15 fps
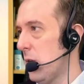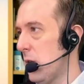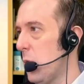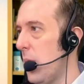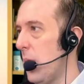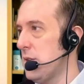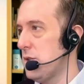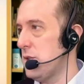
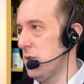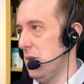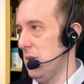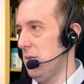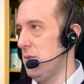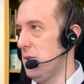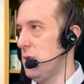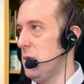question
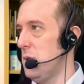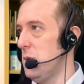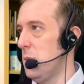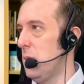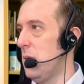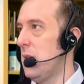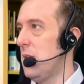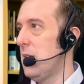of do
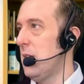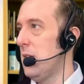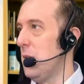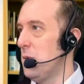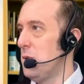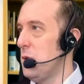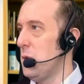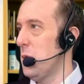you you
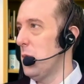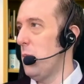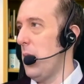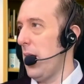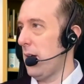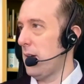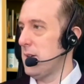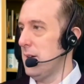know do you
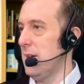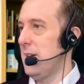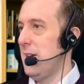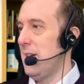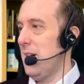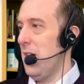erect a,